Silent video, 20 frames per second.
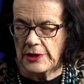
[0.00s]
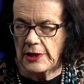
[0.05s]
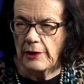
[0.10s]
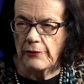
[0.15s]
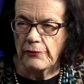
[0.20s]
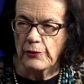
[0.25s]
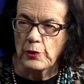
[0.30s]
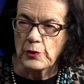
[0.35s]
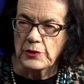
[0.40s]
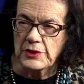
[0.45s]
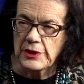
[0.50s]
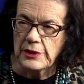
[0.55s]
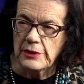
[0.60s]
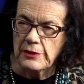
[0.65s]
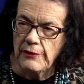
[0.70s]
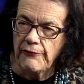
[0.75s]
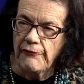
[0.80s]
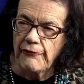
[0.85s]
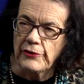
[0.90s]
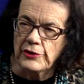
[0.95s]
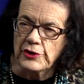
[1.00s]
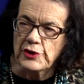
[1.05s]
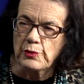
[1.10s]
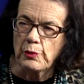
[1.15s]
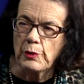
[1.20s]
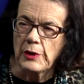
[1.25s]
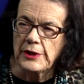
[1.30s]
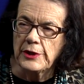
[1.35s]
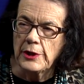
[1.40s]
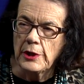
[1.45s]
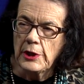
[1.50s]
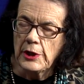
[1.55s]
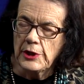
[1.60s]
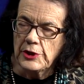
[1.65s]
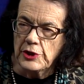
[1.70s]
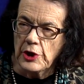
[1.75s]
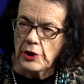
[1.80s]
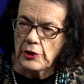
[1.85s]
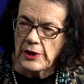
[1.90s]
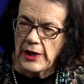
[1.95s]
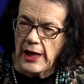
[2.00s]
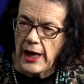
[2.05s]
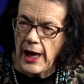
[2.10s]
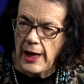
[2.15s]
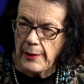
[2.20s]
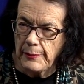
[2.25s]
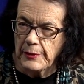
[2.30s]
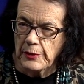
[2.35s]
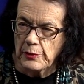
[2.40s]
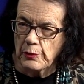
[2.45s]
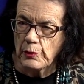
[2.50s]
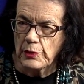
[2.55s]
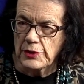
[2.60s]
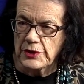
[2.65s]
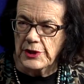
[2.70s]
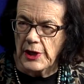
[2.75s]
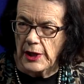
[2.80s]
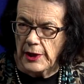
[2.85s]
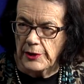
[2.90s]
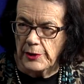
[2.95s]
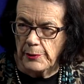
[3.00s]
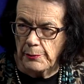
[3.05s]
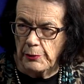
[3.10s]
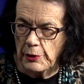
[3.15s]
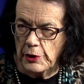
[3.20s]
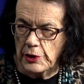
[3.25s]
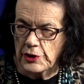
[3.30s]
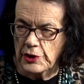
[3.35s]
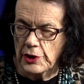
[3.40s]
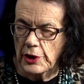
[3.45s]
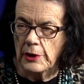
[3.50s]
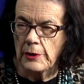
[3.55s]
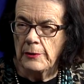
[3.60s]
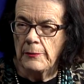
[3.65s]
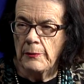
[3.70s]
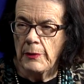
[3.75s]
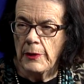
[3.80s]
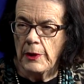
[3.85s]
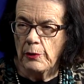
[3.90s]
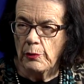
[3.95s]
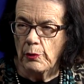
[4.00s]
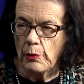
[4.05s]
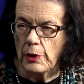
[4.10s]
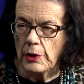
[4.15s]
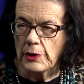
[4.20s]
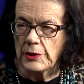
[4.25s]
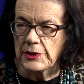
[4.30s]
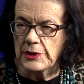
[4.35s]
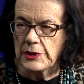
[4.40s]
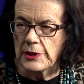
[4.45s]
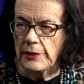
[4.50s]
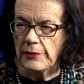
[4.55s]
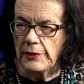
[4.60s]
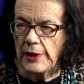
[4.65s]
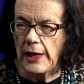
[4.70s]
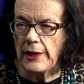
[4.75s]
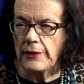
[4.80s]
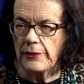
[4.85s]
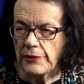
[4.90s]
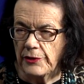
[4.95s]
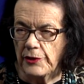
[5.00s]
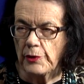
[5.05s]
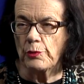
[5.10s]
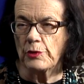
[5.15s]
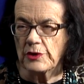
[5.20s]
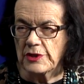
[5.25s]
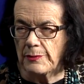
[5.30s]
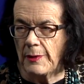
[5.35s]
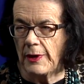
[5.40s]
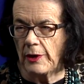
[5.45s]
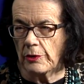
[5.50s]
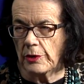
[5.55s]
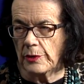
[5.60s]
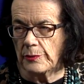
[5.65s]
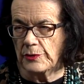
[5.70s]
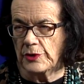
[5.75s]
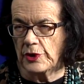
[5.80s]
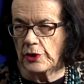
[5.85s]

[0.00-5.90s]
Now, of course, the difference when Tony Abbott was under pressure was that there was Malcolm